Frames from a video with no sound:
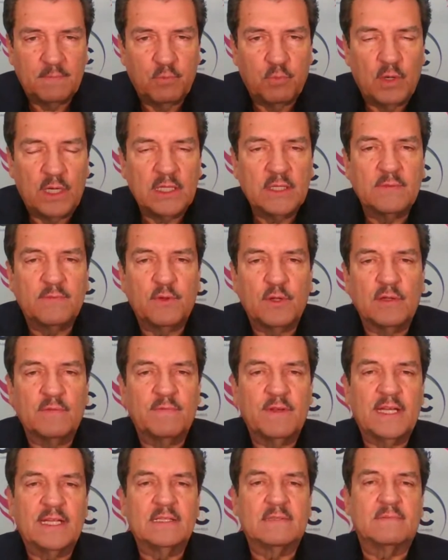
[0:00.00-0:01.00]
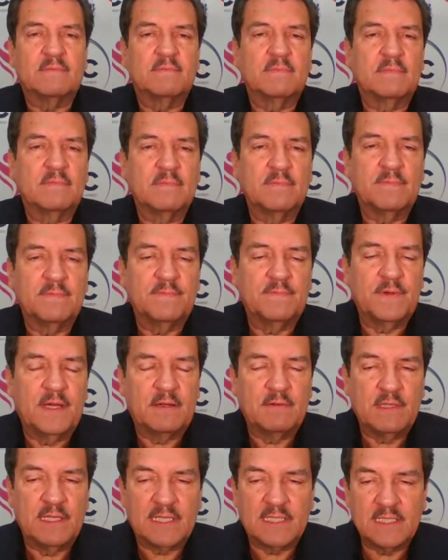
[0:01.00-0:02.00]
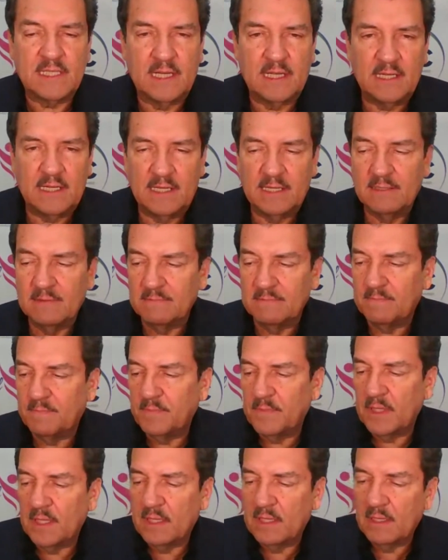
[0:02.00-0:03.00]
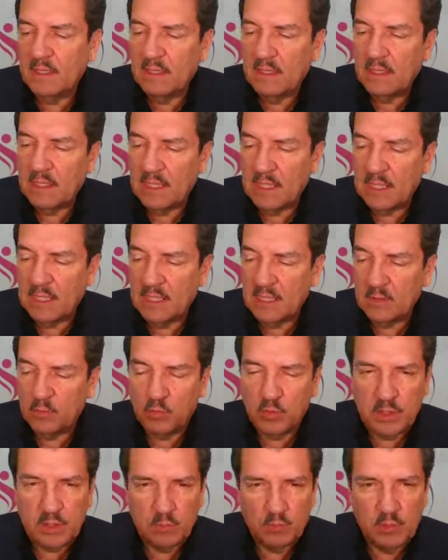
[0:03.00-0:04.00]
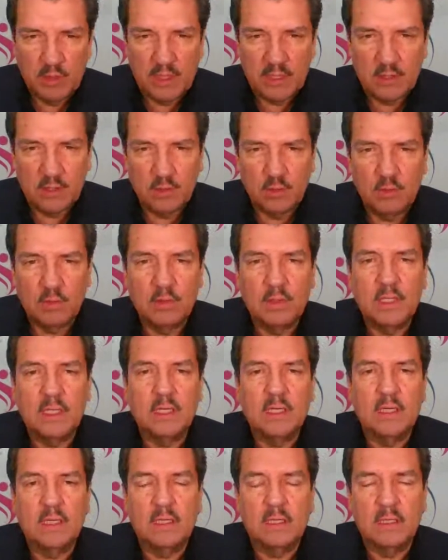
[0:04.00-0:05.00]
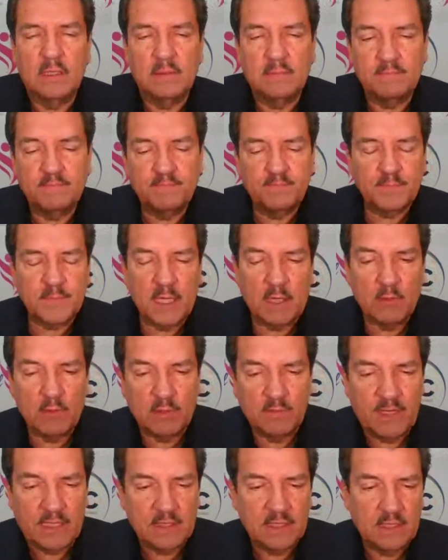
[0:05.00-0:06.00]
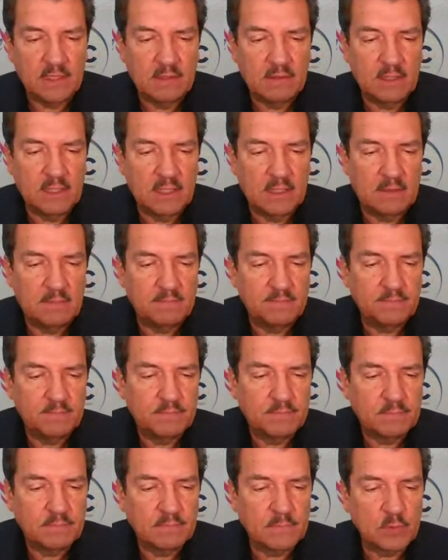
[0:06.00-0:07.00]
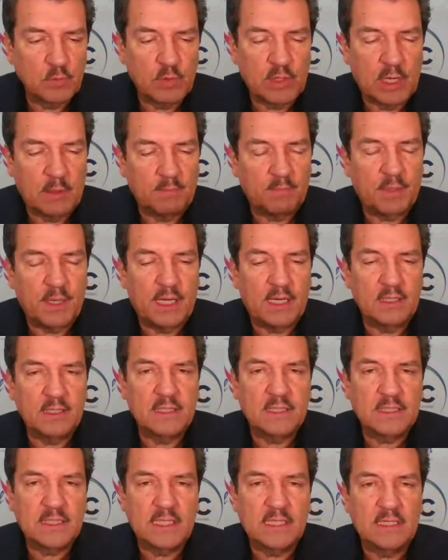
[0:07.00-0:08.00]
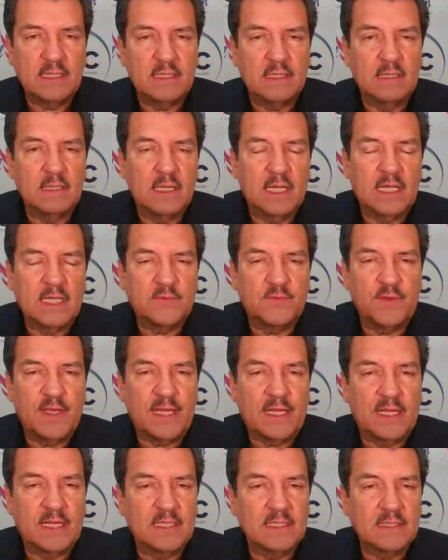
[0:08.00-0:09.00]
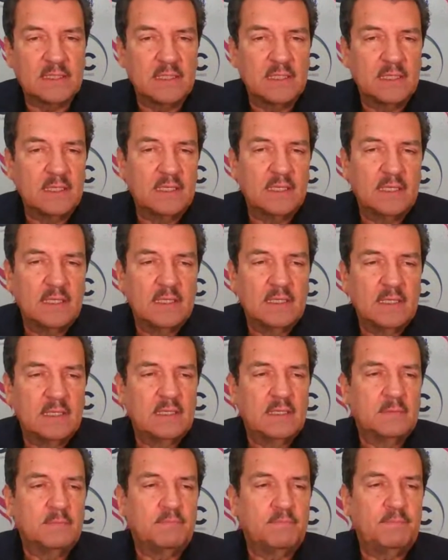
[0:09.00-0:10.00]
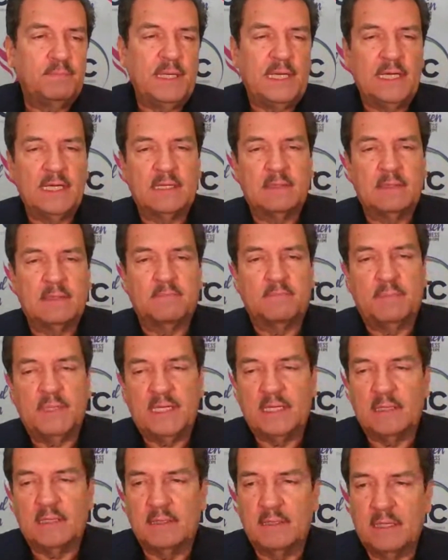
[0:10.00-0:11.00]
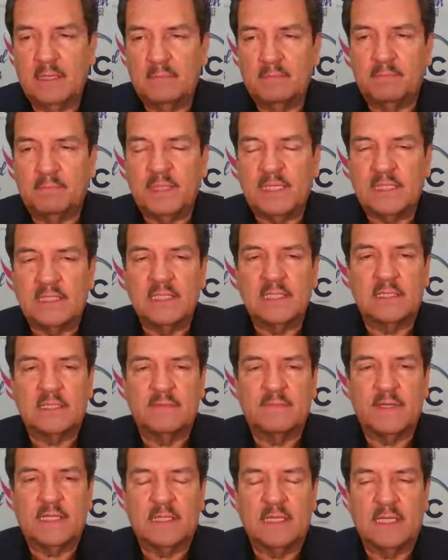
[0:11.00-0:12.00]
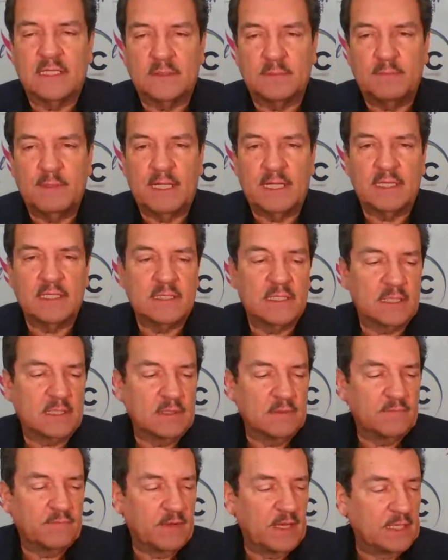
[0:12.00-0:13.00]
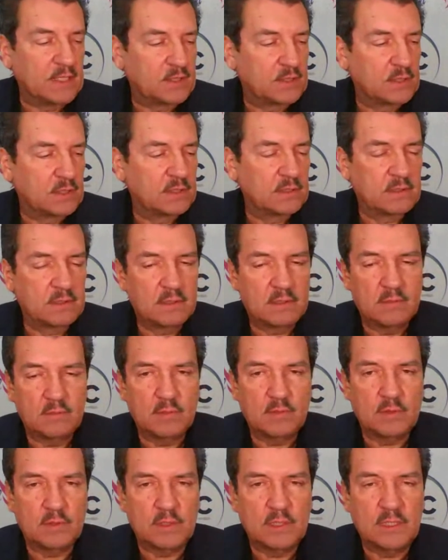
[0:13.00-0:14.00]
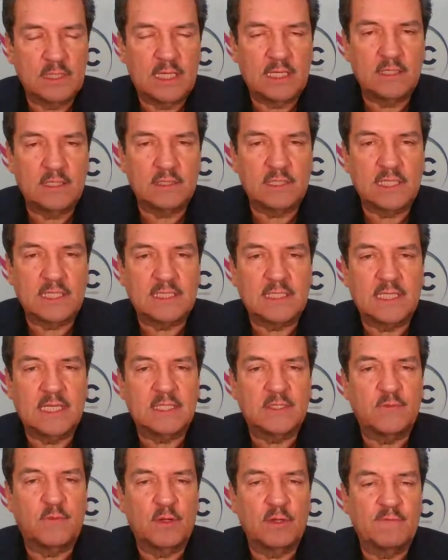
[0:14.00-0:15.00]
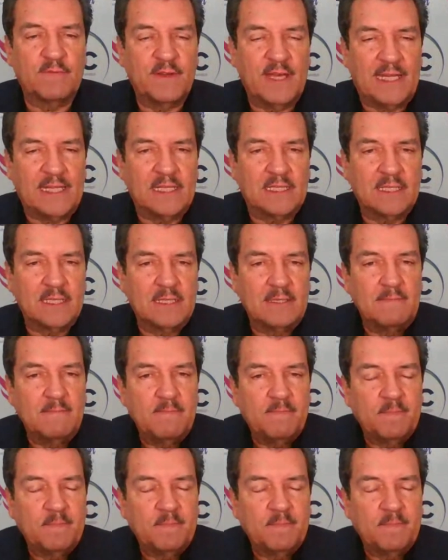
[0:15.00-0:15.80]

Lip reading: Wonderful event, very exciting. And we went to our event here with our partners in Las Vegas. Big business event in Las Vegas, a convention. It was another successful event.